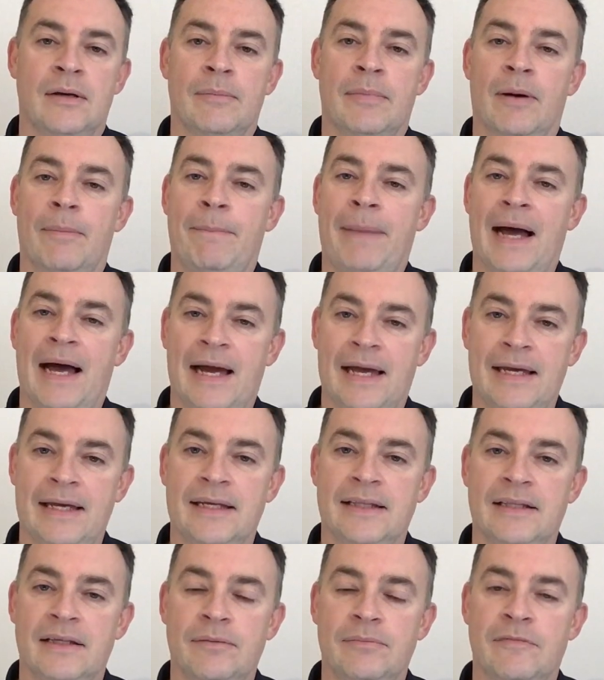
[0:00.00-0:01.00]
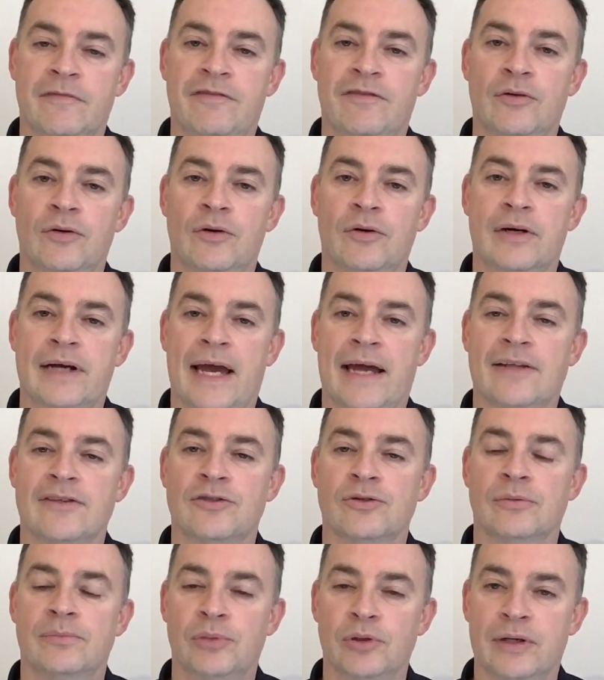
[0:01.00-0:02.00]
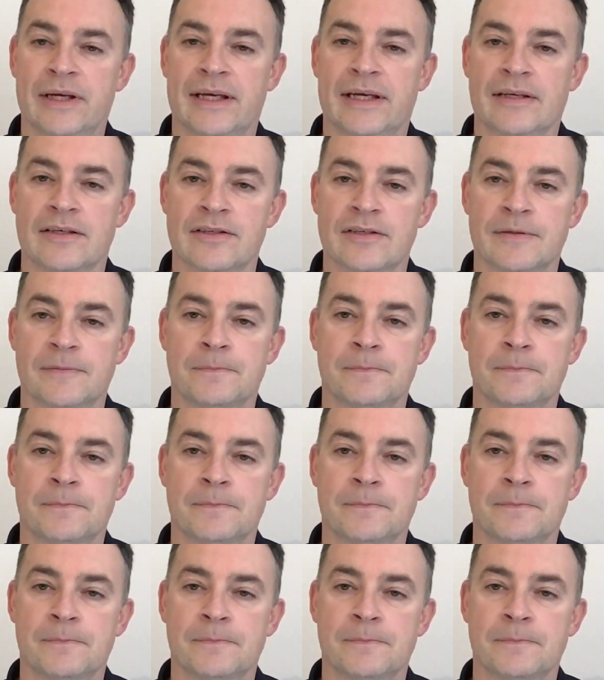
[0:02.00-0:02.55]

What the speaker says: by paying them for cancelled bookings.